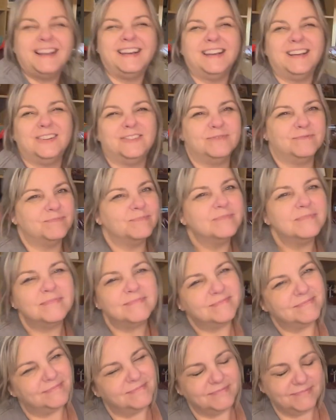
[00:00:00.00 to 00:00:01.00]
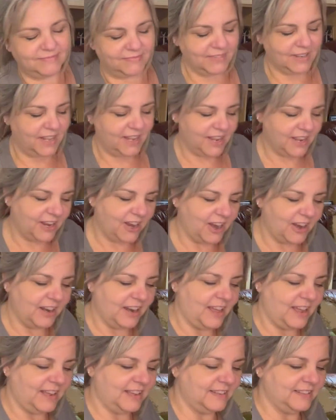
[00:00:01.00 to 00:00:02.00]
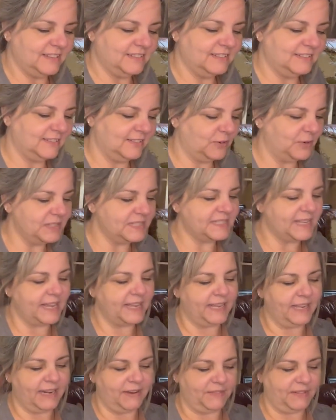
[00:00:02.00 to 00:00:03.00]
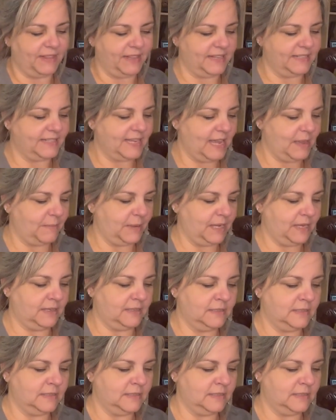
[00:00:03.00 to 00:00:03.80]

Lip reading: know. You're like, quit taking everything, Tammy.